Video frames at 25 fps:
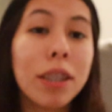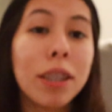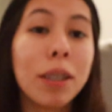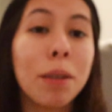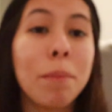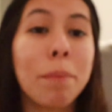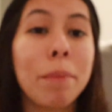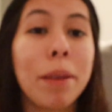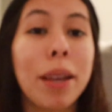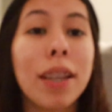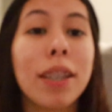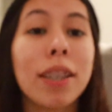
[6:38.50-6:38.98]
is
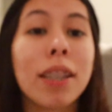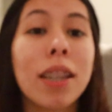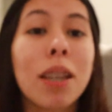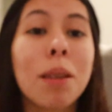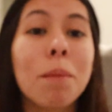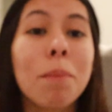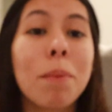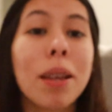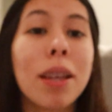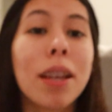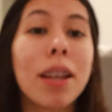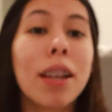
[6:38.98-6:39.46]

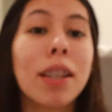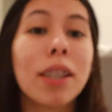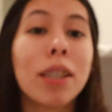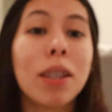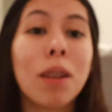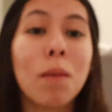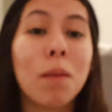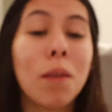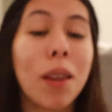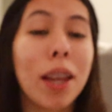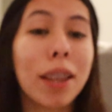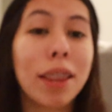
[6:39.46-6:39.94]
amazing
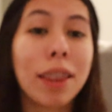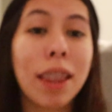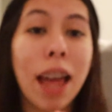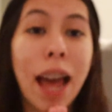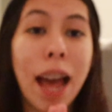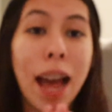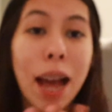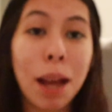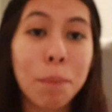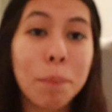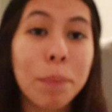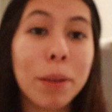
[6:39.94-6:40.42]
because of like
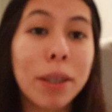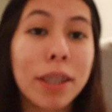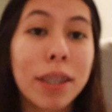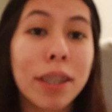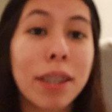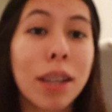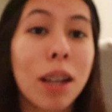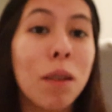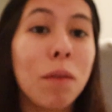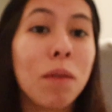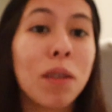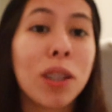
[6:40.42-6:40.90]
the app
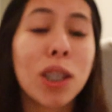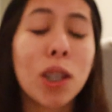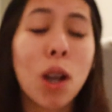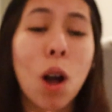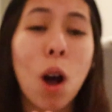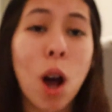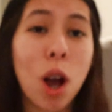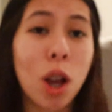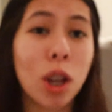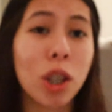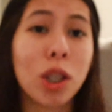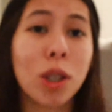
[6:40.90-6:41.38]
itself. It's
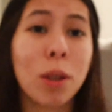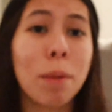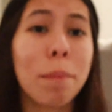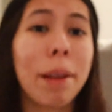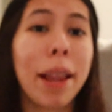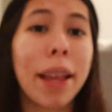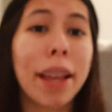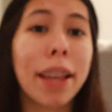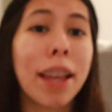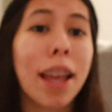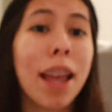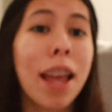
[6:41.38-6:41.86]
awesome.
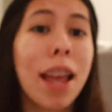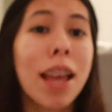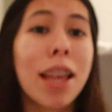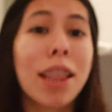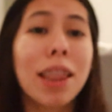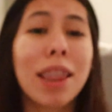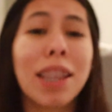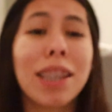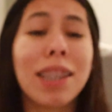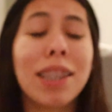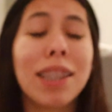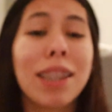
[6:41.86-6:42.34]
Like
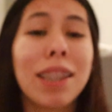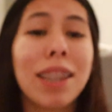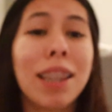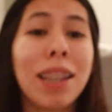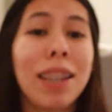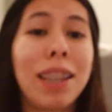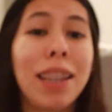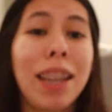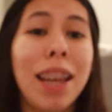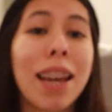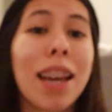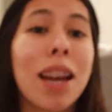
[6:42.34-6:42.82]

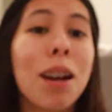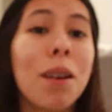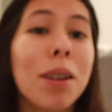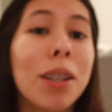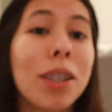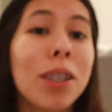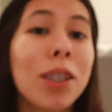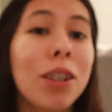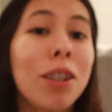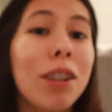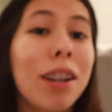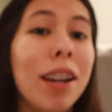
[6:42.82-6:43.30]
the layout
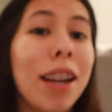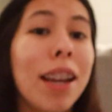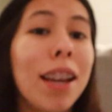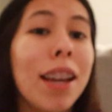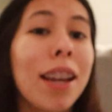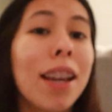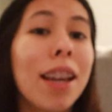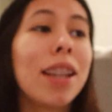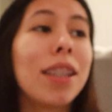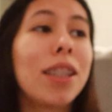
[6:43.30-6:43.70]
is great.